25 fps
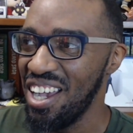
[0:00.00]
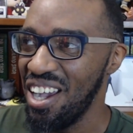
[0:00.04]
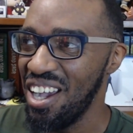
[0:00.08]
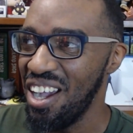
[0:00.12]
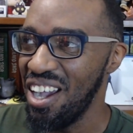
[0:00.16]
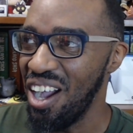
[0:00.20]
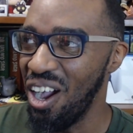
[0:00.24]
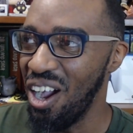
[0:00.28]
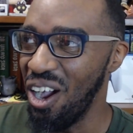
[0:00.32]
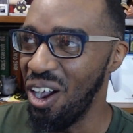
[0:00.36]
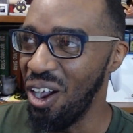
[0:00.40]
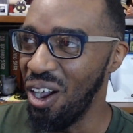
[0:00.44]

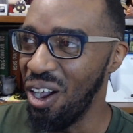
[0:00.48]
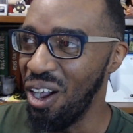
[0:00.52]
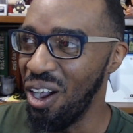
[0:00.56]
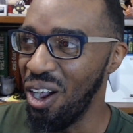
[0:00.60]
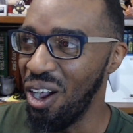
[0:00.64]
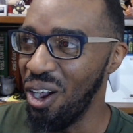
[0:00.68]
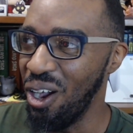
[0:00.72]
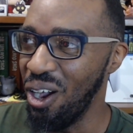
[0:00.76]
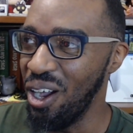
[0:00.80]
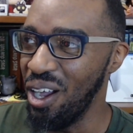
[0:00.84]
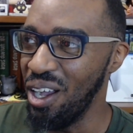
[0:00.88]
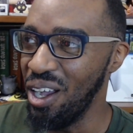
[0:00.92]
uh,
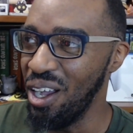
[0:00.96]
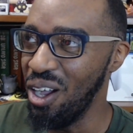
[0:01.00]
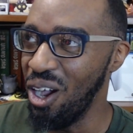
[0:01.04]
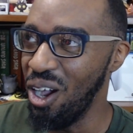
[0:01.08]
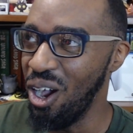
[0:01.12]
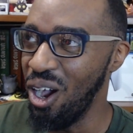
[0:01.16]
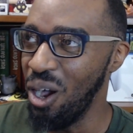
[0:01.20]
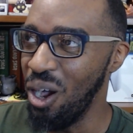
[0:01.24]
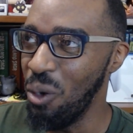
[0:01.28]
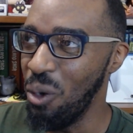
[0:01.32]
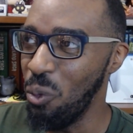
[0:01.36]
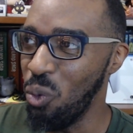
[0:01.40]
on
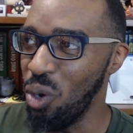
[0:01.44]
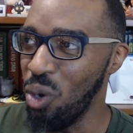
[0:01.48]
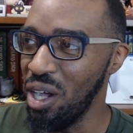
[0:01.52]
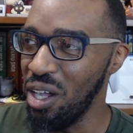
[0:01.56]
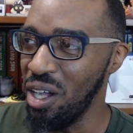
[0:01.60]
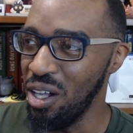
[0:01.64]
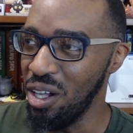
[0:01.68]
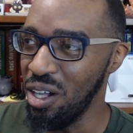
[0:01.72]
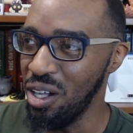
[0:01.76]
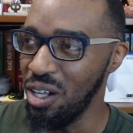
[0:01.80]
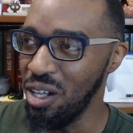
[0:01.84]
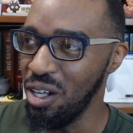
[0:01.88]
on what
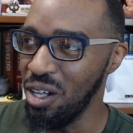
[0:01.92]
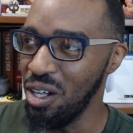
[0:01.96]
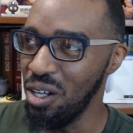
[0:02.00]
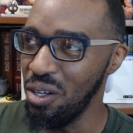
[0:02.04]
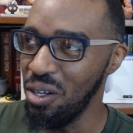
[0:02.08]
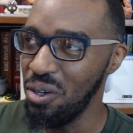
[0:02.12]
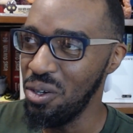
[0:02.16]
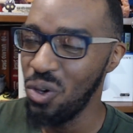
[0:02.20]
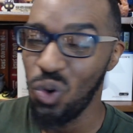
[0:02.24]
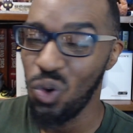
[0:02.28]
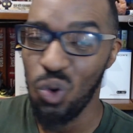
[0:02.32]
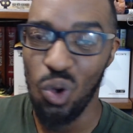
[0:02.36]
uh,
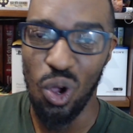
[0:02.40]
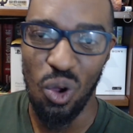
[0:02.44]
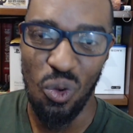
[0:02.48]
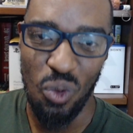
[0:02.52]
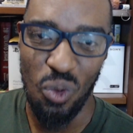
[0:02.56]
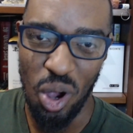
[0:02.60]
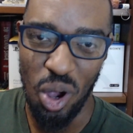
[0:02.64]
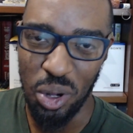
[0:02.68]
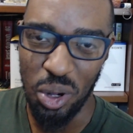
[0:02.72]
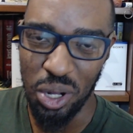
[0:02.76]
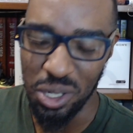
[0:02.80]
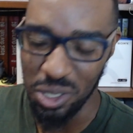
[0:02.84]
what
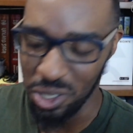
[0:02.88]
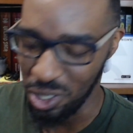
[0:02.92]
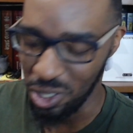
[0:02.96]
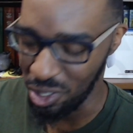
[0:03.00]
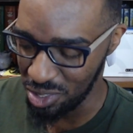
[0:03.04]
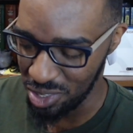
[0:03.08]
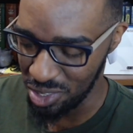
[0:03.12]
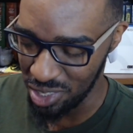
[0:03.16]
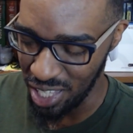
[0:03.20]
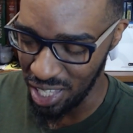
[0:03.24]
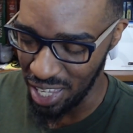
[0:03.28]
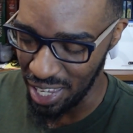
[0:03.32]
Roka
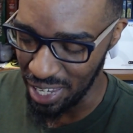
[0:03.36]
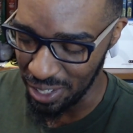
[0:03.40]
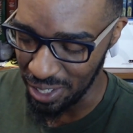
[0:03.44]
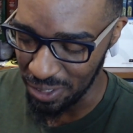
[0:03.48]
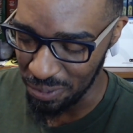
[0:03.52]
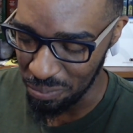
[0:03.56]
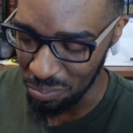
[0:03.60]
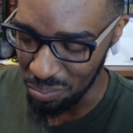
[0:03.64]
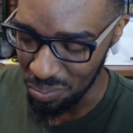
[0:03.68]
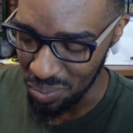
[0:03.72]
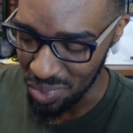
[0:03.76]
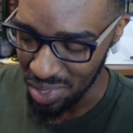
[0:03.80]
looks like.
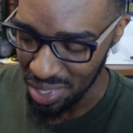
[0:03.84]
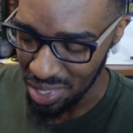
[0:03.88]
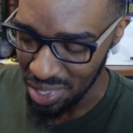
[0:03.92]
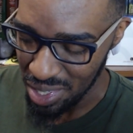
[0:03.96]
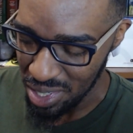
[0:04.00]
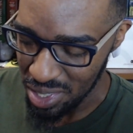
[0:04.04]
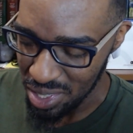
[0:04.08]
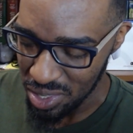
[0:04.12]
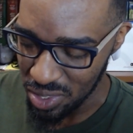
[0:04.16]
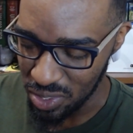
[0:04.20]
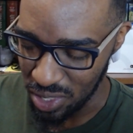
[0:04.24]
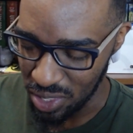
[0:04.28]

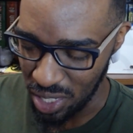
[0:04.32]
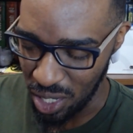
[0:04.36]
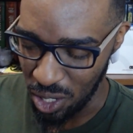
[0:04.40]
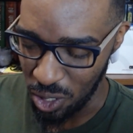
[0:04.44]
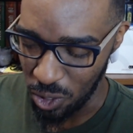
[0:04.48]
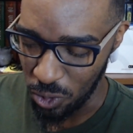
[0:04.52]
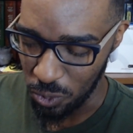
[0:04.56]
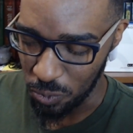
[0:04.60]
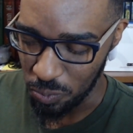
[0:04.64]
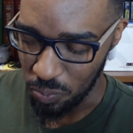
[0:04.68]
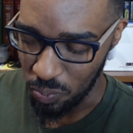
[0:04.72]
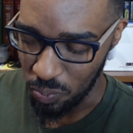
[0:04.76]
So,